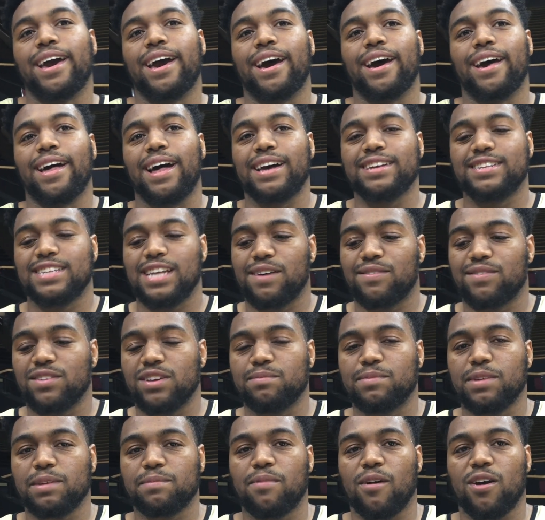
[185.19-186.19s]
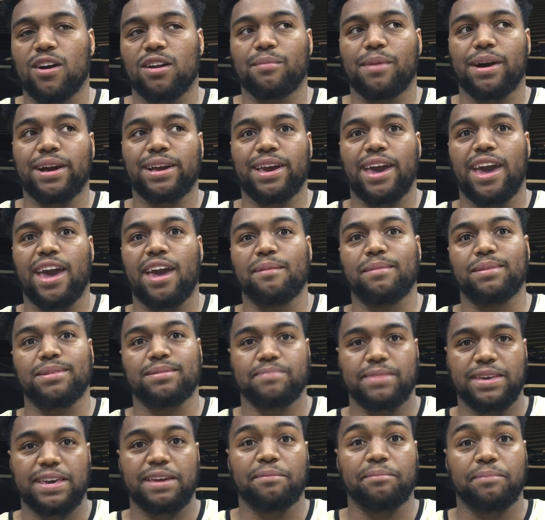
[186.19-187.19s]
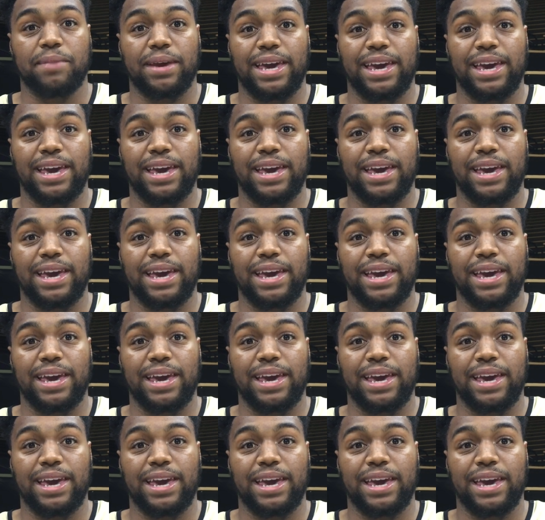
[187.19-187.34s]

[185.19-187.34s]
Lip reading: Yeah, that's definitely a big part of my game is being